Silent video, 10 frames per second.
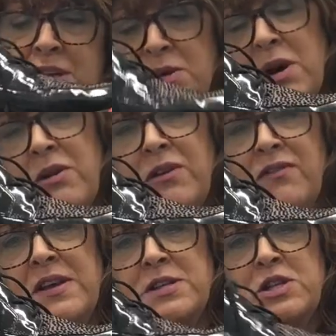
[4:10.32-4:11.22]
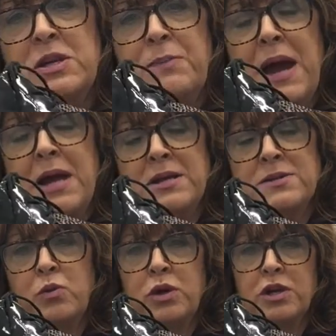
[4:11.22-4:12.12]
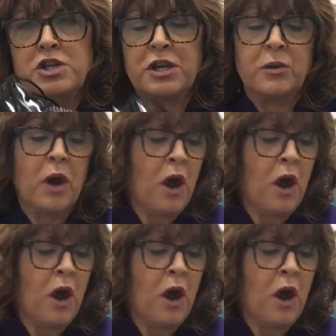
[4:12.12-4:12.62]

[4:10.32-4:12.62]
So I don't think these are too bad as a work shoe.